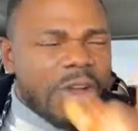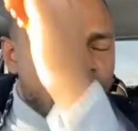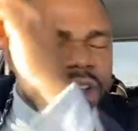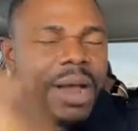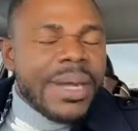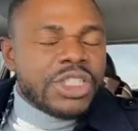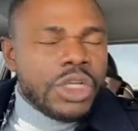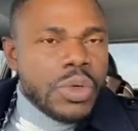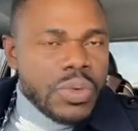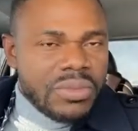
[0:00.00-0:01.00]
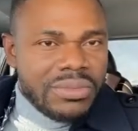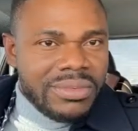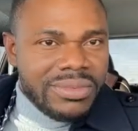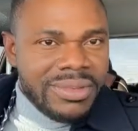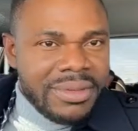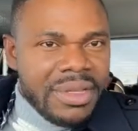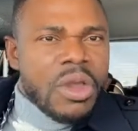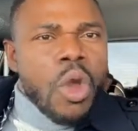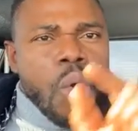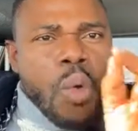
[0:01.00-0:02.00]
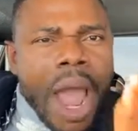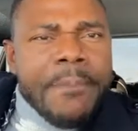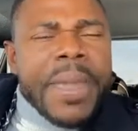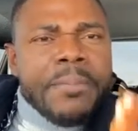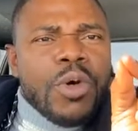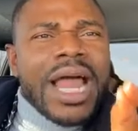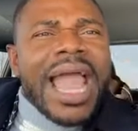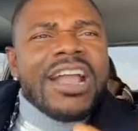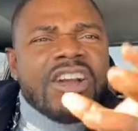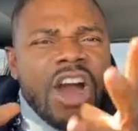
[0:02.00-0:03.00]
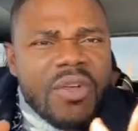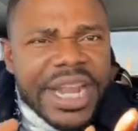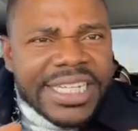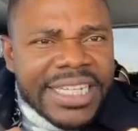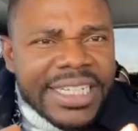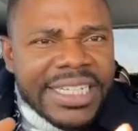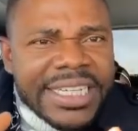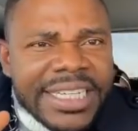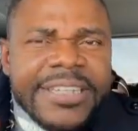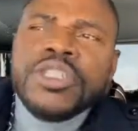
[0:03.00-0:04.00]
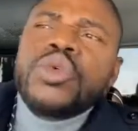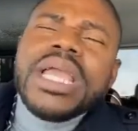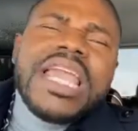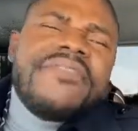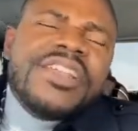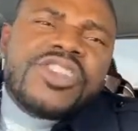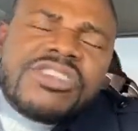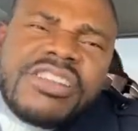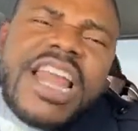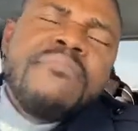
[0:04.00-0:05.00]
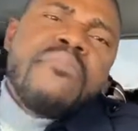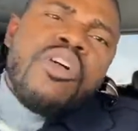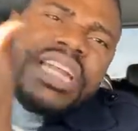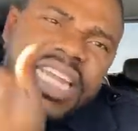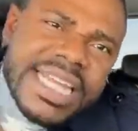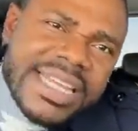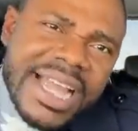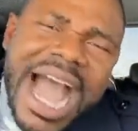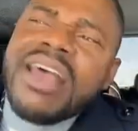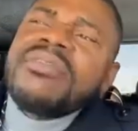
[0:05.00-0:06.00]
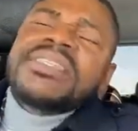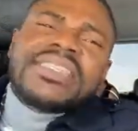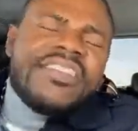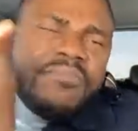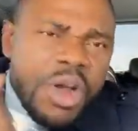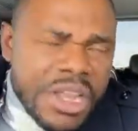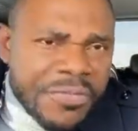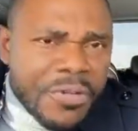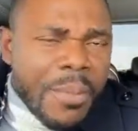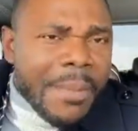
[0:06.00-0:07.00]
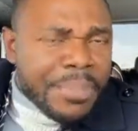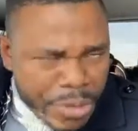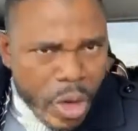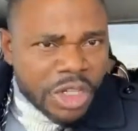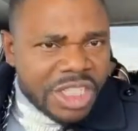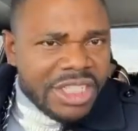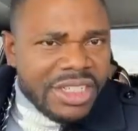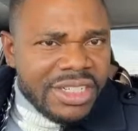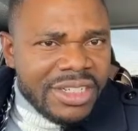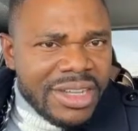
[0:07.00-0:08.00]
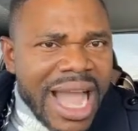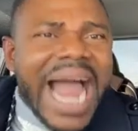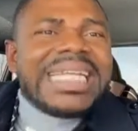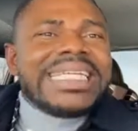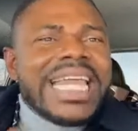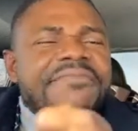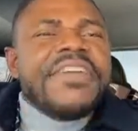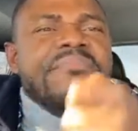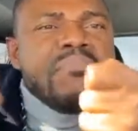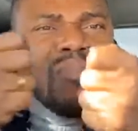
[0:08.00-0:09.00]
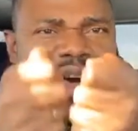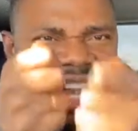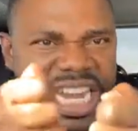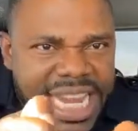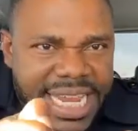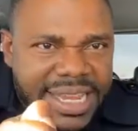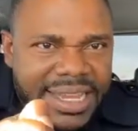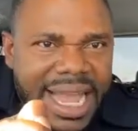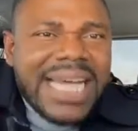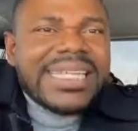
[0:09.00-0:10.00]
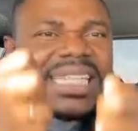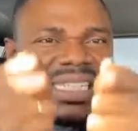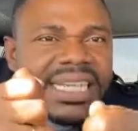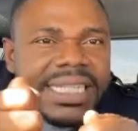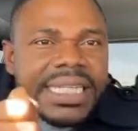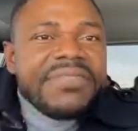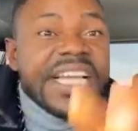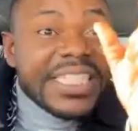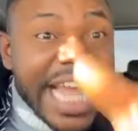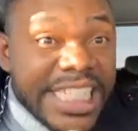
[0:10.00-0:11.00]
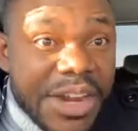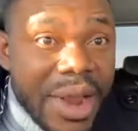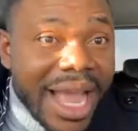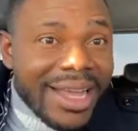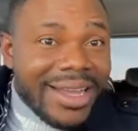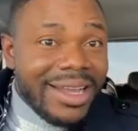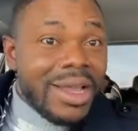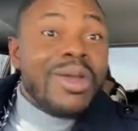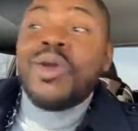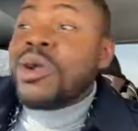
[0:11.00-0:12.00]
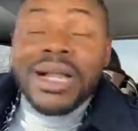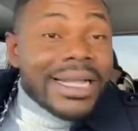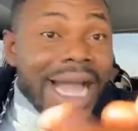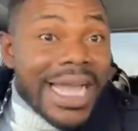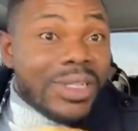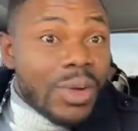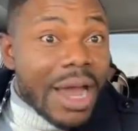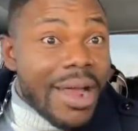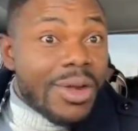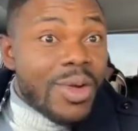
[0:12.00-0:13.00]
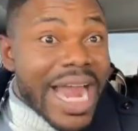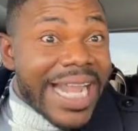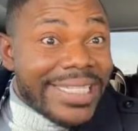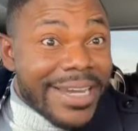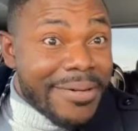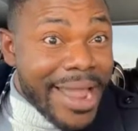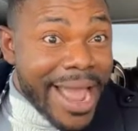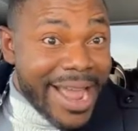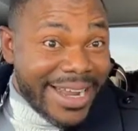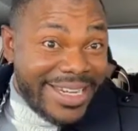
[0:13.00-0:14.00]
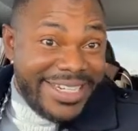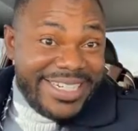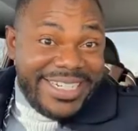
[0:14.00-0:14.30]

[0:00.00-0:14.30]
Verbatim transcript: Country number two, where people are encouraged to even send money and receive money from abroad and giving money as an incentive is Nigeria. Guys, look around. Oh, Nigeria.